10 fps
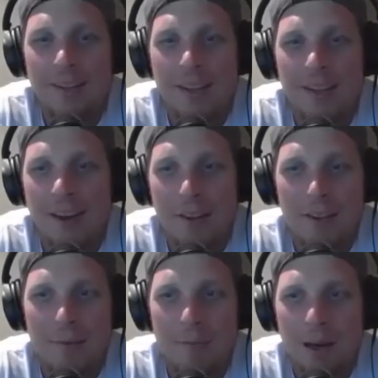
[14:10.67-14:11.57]
like
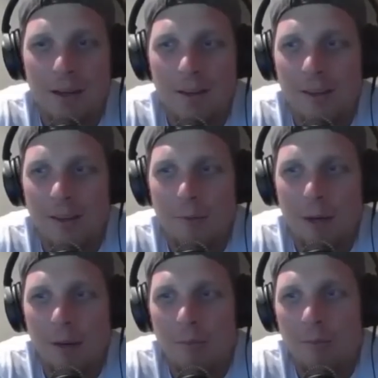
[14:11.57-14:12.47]
nothing better than
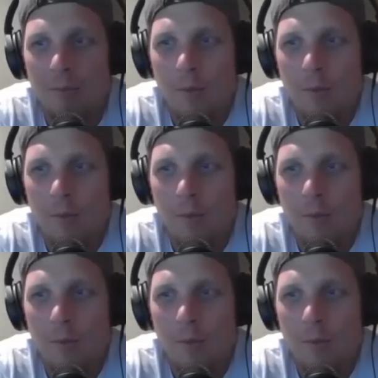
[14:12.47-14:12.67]
when